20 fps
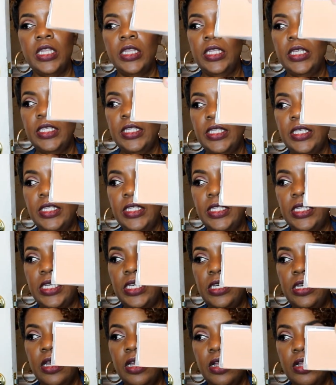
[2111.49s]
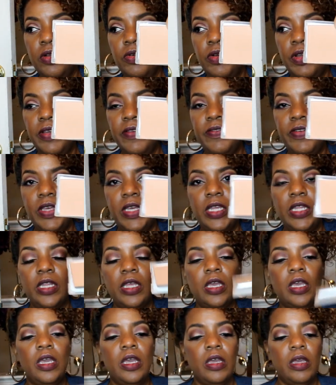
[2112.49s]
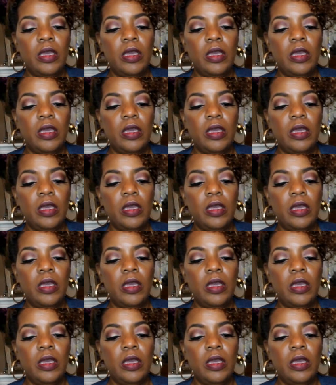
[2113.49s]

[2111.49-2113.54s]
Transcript: This is the color of it.